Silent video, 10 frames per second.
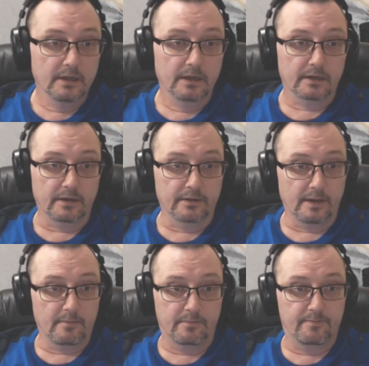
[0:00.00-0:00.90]
cause
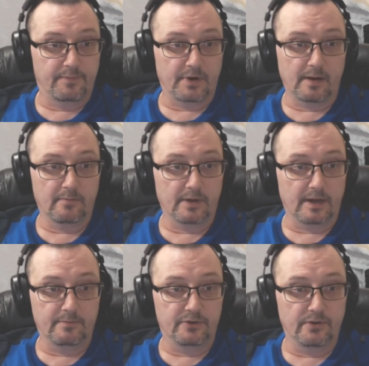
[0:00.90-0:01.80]
I'm probably
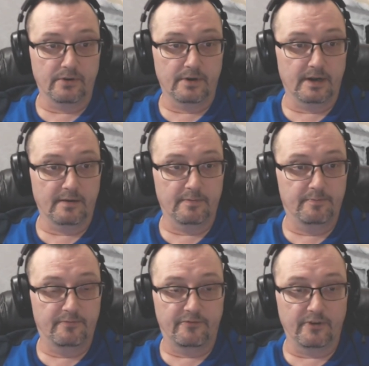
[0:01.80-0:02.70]
I'm sure I
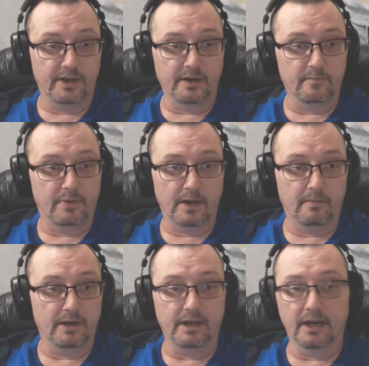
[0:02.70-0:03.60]
freaking
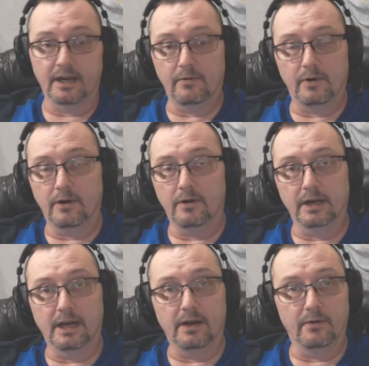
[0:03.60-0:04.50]
probably got it wrong.
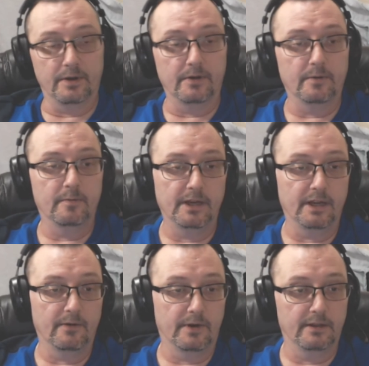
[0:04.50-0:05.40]
I don't know. But
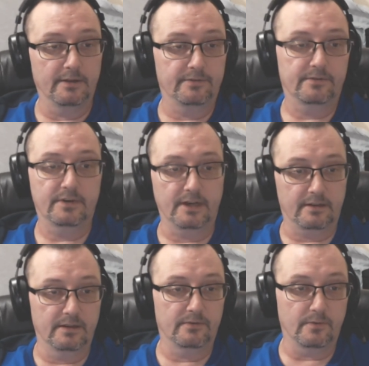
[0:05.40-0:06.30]
anyway, let's check
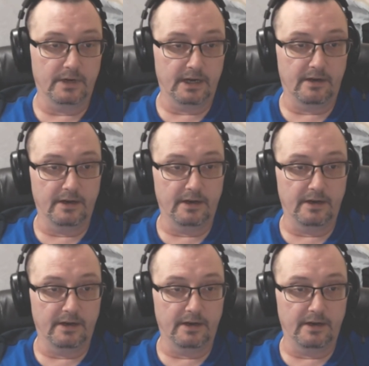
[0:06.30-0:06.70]
this one out